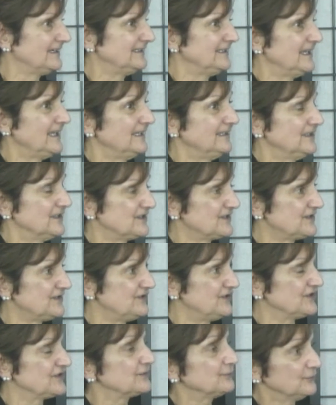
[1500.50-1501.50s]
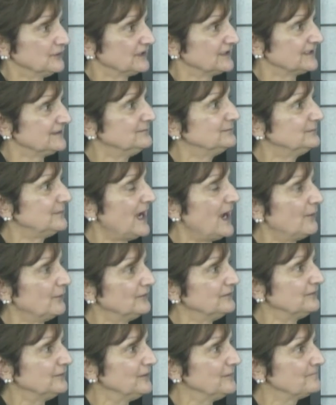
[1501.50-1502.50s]
and it's just really
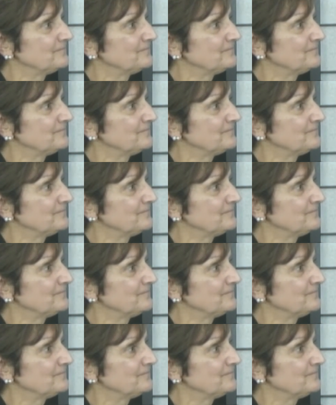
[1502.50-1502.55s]
powerful.